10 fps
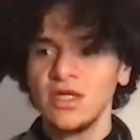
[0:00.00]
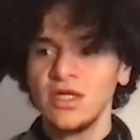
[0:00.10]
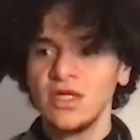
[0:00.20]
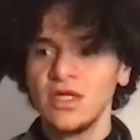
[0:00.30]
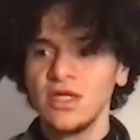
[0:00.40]

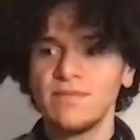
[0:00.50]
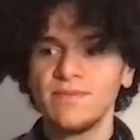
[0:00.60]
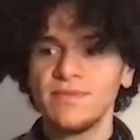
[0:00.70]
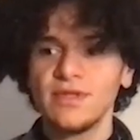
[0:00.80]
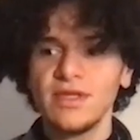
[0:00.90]
um,
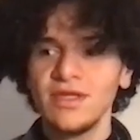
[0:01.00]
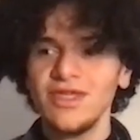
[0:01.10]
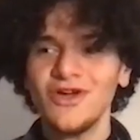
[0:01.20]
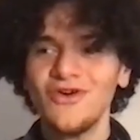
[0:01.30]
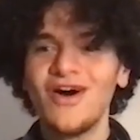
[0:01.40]

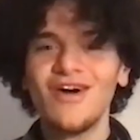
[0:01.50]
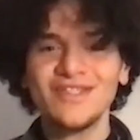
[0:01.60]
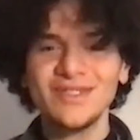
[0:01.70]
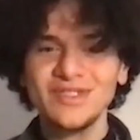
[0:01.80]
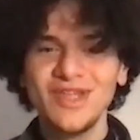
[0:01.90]
art
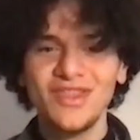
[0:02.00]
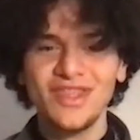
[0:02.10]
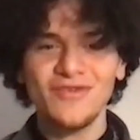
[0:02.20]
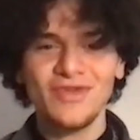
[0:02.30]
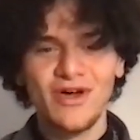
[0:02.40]
is
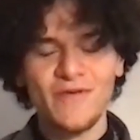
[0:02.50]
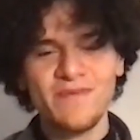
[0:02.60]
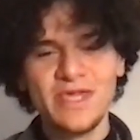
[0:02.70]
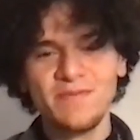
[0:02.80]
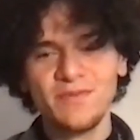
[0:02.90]
nothing without
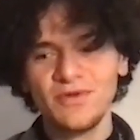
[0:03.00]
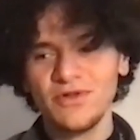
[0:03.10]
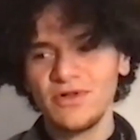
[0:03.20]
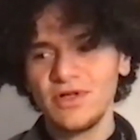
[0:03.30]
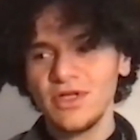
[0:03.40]

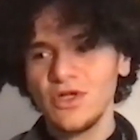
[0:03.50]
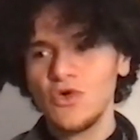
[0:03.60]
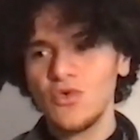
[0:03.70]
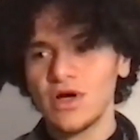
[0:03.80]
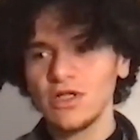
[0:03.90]
people
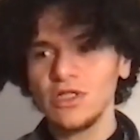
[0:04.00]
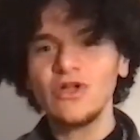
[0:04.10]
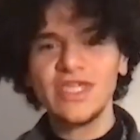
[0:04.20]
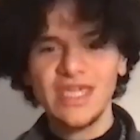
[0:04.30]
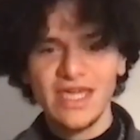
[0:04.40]
who are
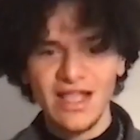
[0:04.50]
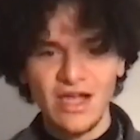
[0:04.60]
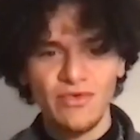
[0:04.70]
looking at it,